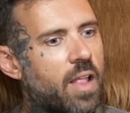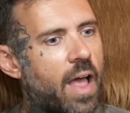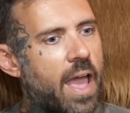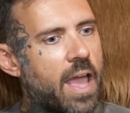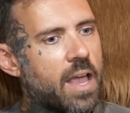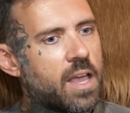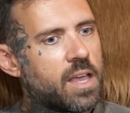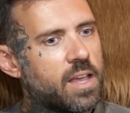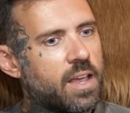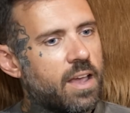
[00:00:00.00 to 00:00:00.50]

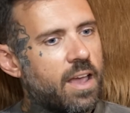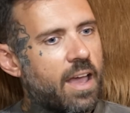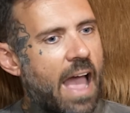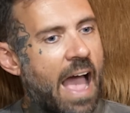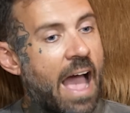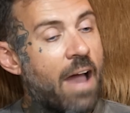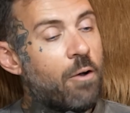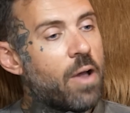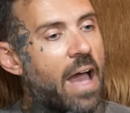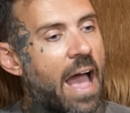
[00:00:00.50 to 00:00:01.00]
like
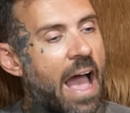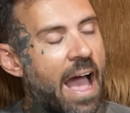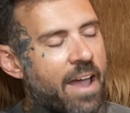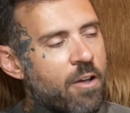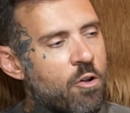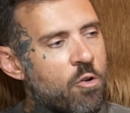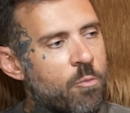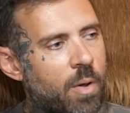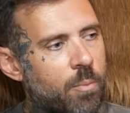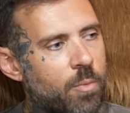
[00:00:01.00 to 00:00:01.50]
I I
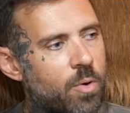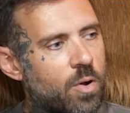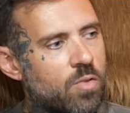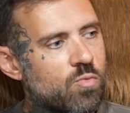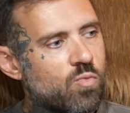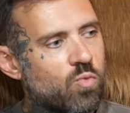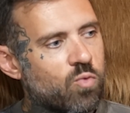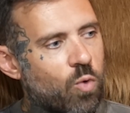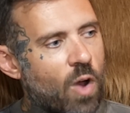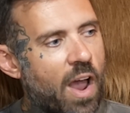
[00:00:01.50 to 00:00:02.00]
remember
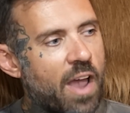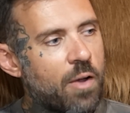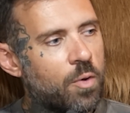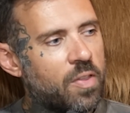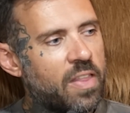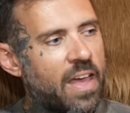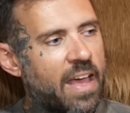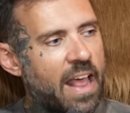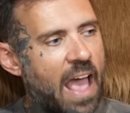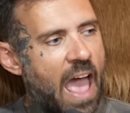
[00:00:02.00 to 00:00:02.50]
right
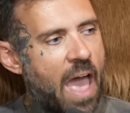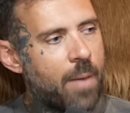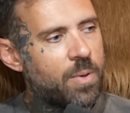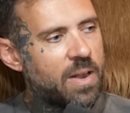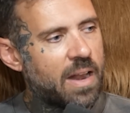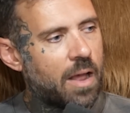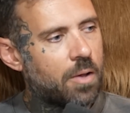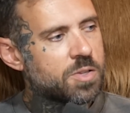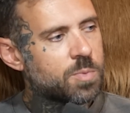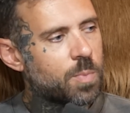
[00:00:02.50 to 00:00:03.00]
when that
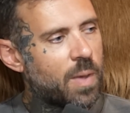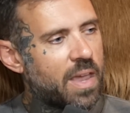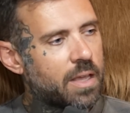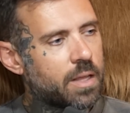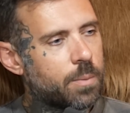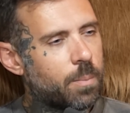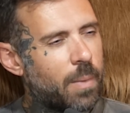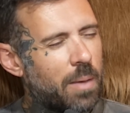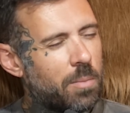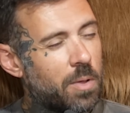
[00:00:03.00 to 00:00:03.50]
happened, I was
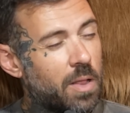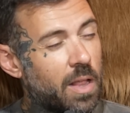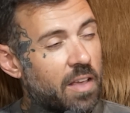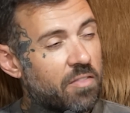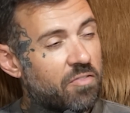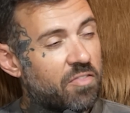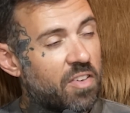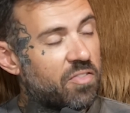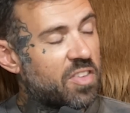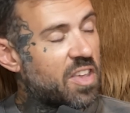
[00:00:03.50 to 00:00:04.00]
making maybe
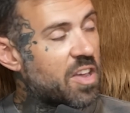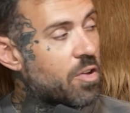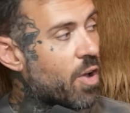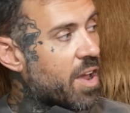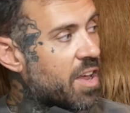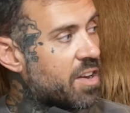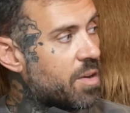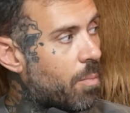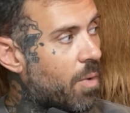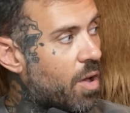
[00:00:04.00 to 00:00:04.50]
like 50
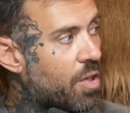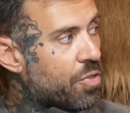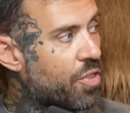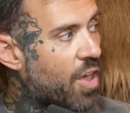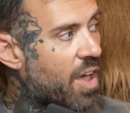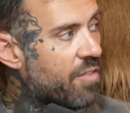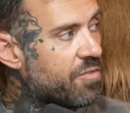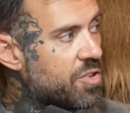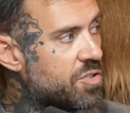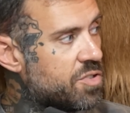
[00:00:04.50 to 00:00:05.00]
grand a month
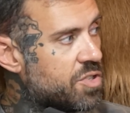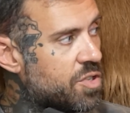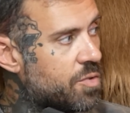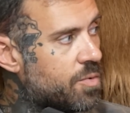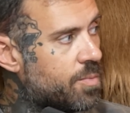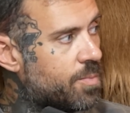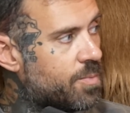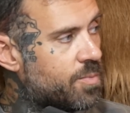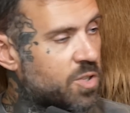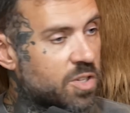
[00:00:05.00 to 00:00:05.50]
off
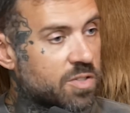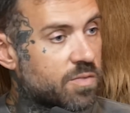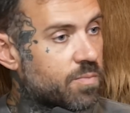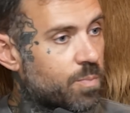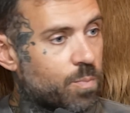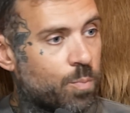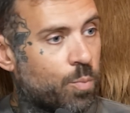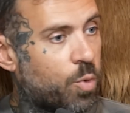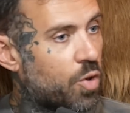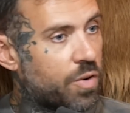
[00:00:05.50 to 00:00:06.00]
YouTube, just
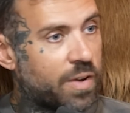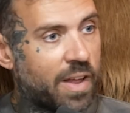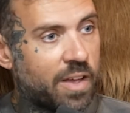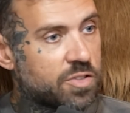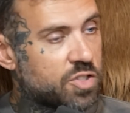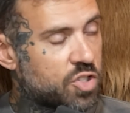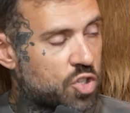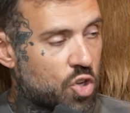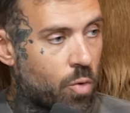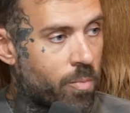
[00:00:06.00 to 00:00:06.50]
putting
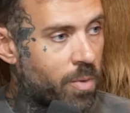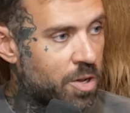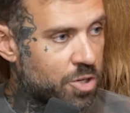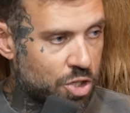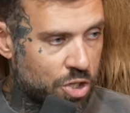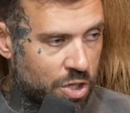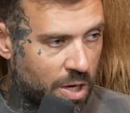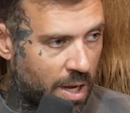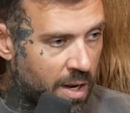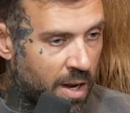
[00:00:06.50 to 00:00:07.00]
out so much
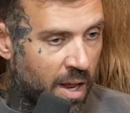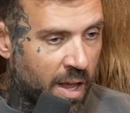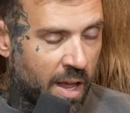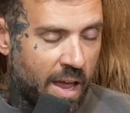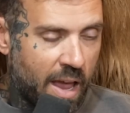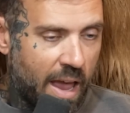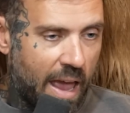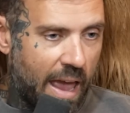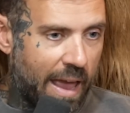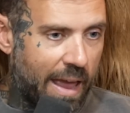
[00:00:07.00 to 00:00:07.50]
shit
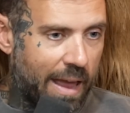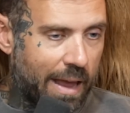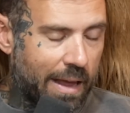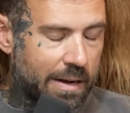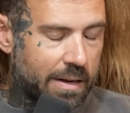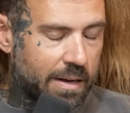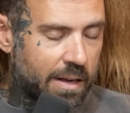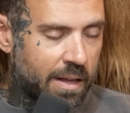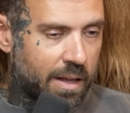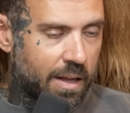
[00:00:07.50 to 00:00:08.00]

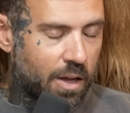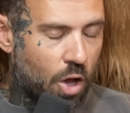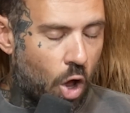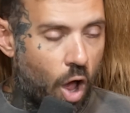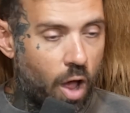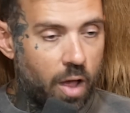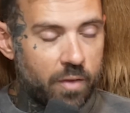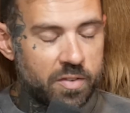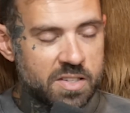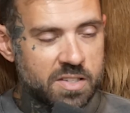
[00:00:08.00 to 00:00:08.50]
and
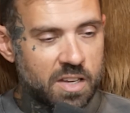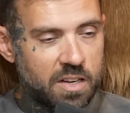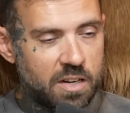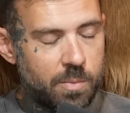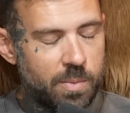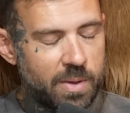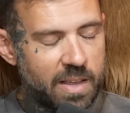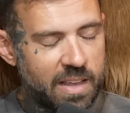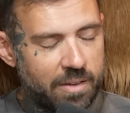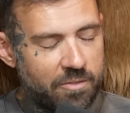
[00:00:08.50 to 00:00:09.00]
all of a sudden
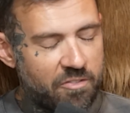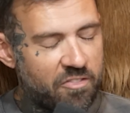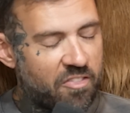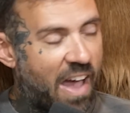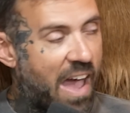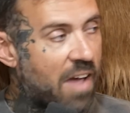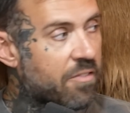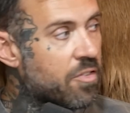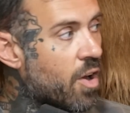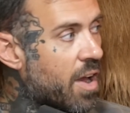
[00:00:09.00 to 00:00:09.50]
it became
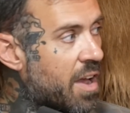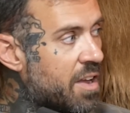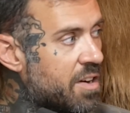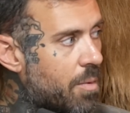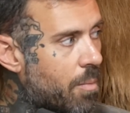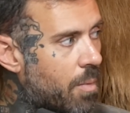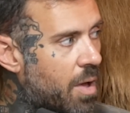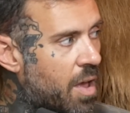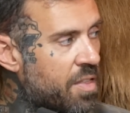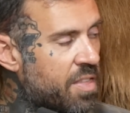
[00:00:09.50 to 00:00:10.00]
five
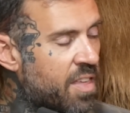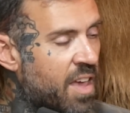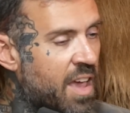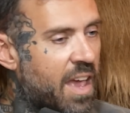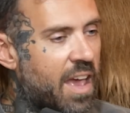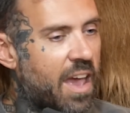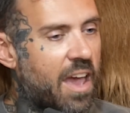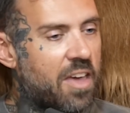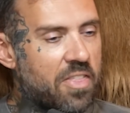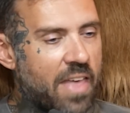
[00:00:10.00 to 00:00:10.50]
grand a month.
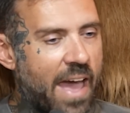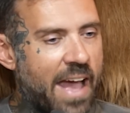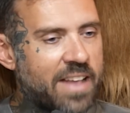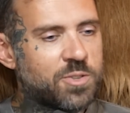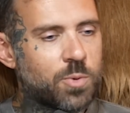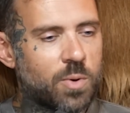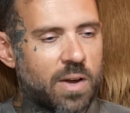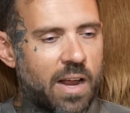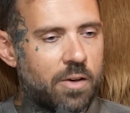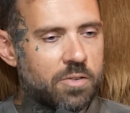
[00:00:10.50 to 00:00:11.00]
And
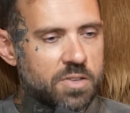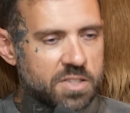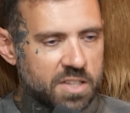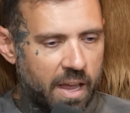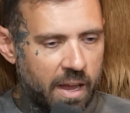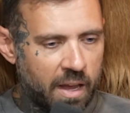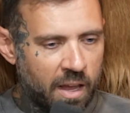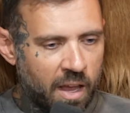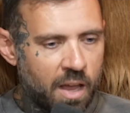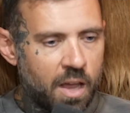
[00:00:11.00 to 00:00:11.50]
that's when I was
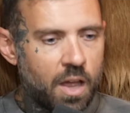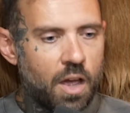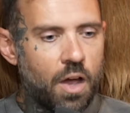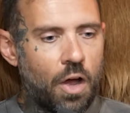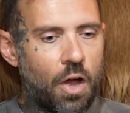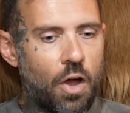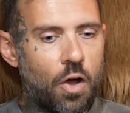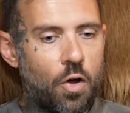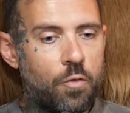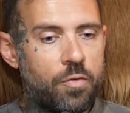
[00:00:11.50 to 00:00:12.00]
like,
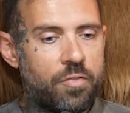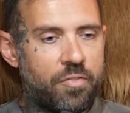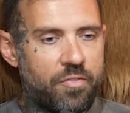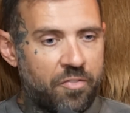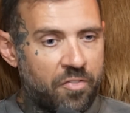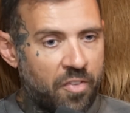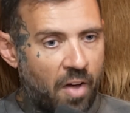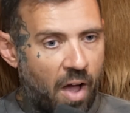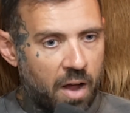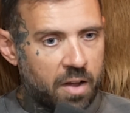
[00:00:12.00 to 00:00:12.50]
oh
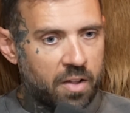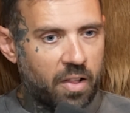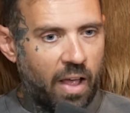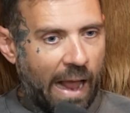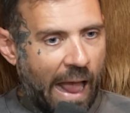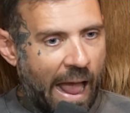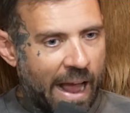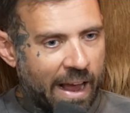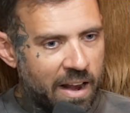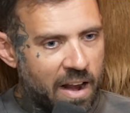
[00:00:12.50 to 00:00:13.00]
fuck
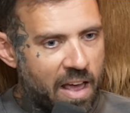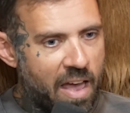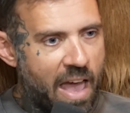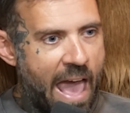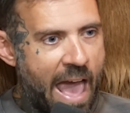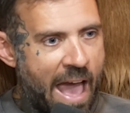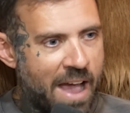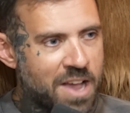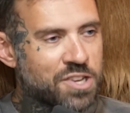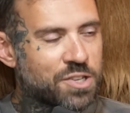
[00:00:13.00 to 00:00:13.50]
like i gotta
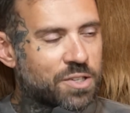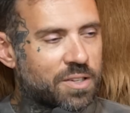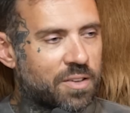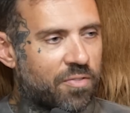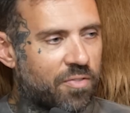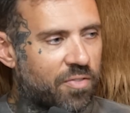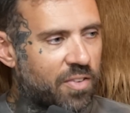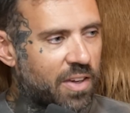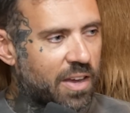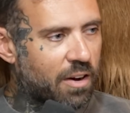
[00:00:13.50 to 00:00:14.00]
actually
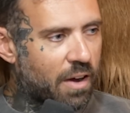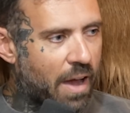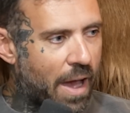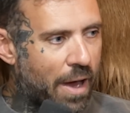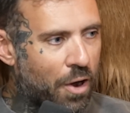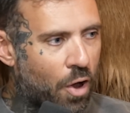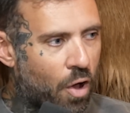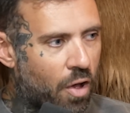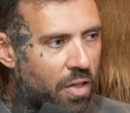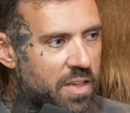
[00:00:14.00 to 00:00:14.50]
figure
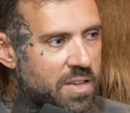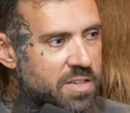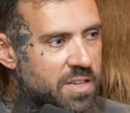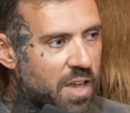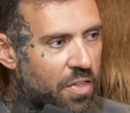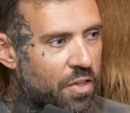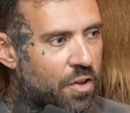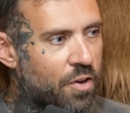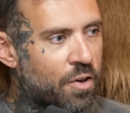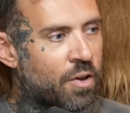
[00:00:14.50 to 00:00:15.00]
out all these
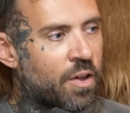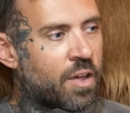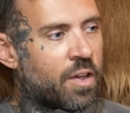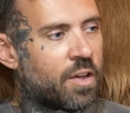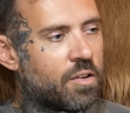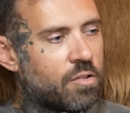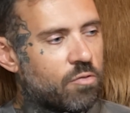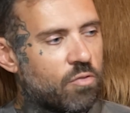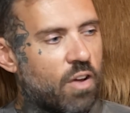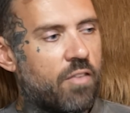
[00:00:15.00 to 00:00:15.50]
other
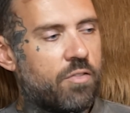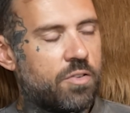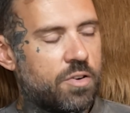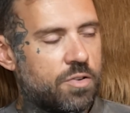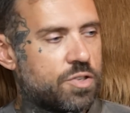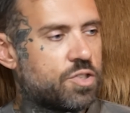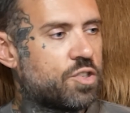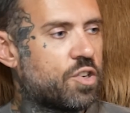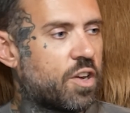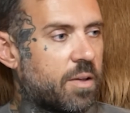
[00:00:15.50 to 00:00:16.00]

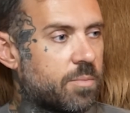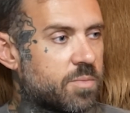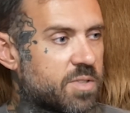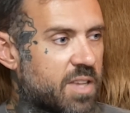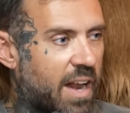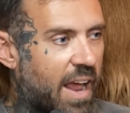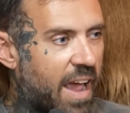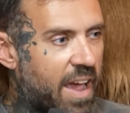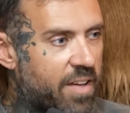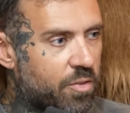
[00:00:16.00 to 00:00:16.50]
revenue streams
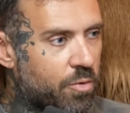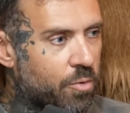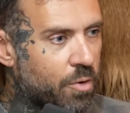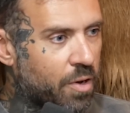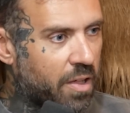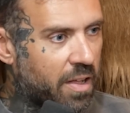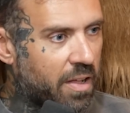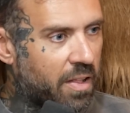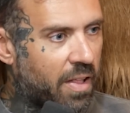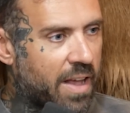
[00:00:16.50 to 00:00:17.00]
that i haven't
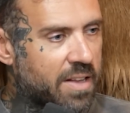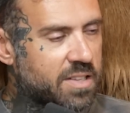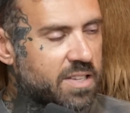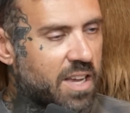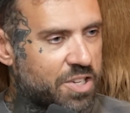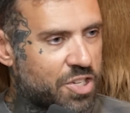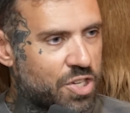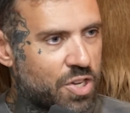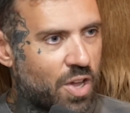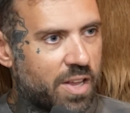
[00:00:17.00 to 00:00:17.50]
really like
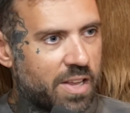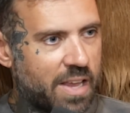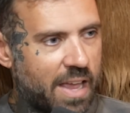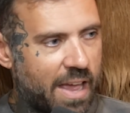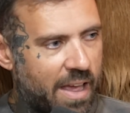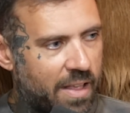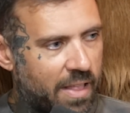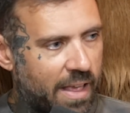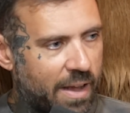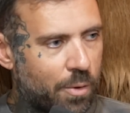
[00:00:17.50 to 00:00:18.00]
touched on
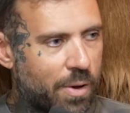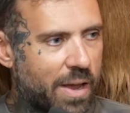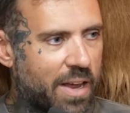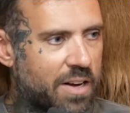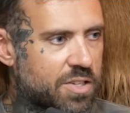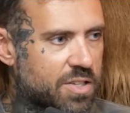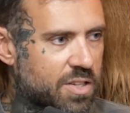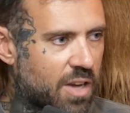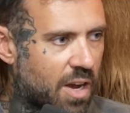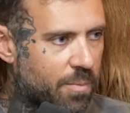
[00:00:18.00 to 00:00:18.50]
yet like we
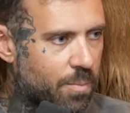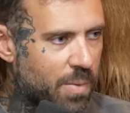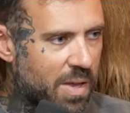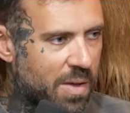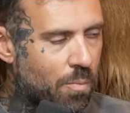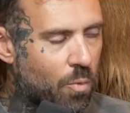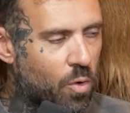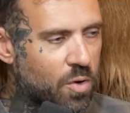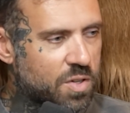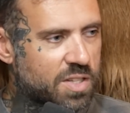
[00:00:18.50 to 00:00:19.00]
gotta start
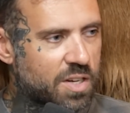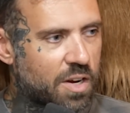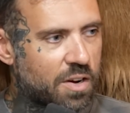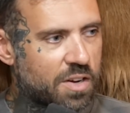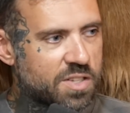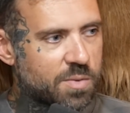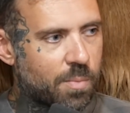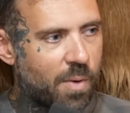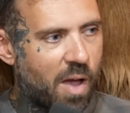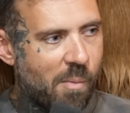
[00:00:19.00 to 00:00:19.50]
being more
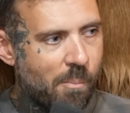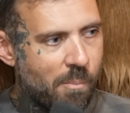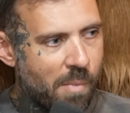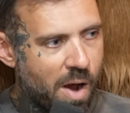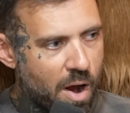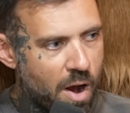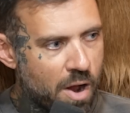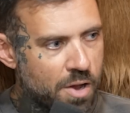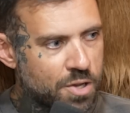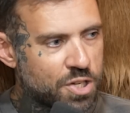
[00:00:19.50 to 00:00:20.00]
serious about
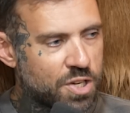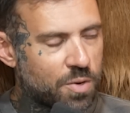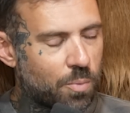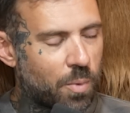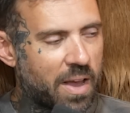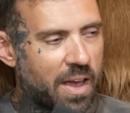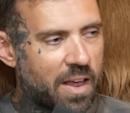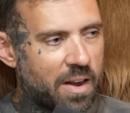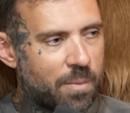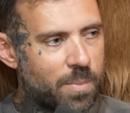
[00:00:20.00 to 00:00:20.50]
merch and
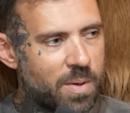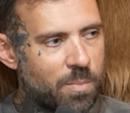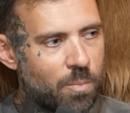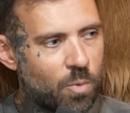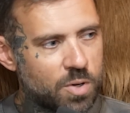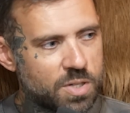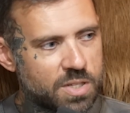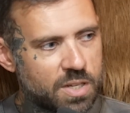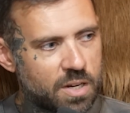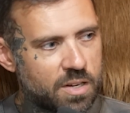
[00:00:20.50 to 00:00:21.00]
we gotta be
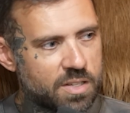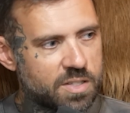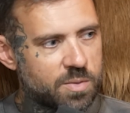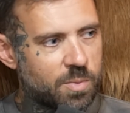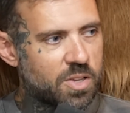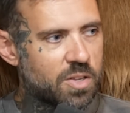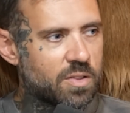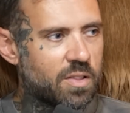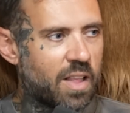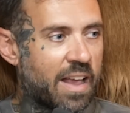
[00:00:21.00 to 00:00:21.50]
more serious
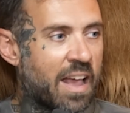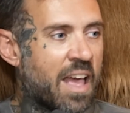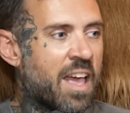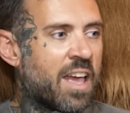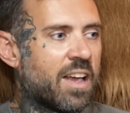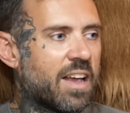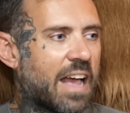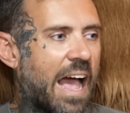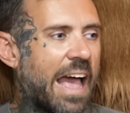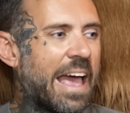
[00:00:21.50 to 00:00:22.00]
about like
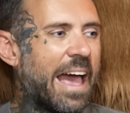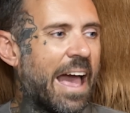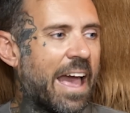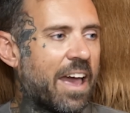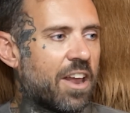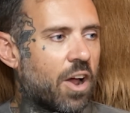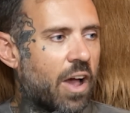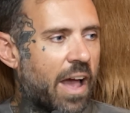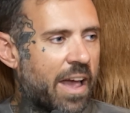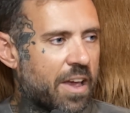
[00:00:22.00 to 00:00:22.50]
I, I,
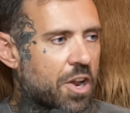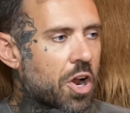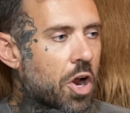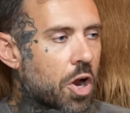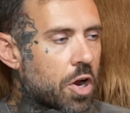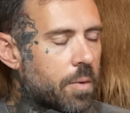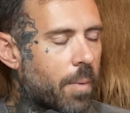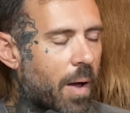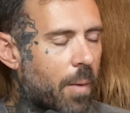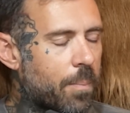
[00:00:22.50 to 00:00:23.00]
had i had
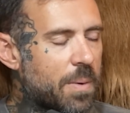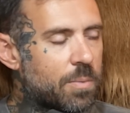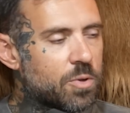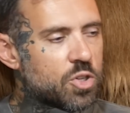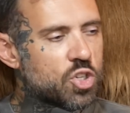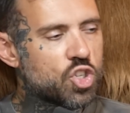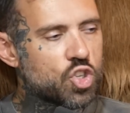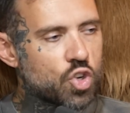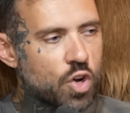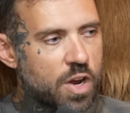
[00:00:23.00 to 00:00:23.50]
heard about people
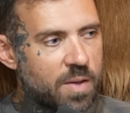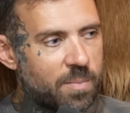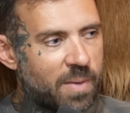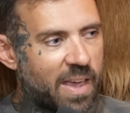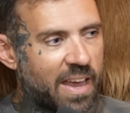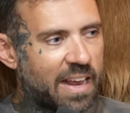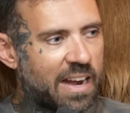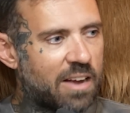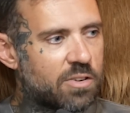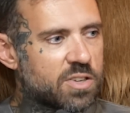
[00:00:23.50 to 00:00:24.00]

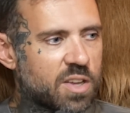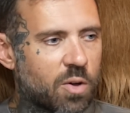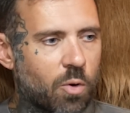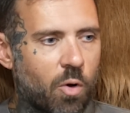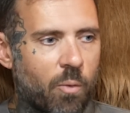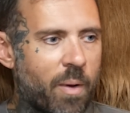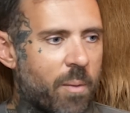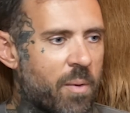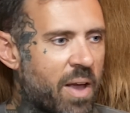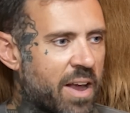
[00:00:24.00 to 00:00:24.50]
streaming and i was like
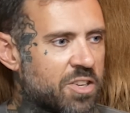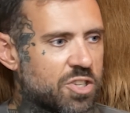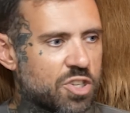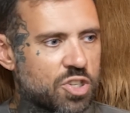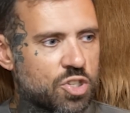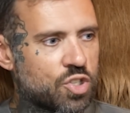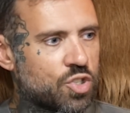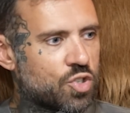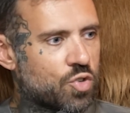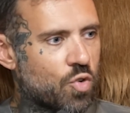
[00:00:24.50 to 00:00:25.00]
well maybe i can
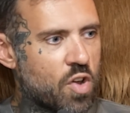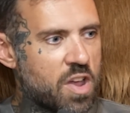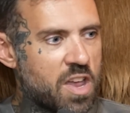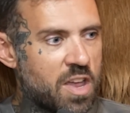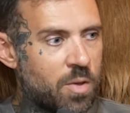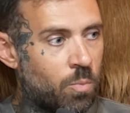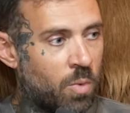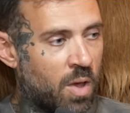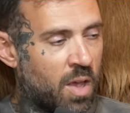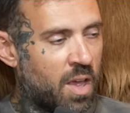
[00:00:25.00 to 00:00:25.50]
just
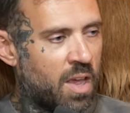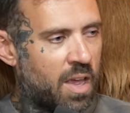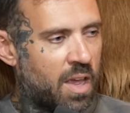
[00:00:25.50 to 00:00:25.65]
stream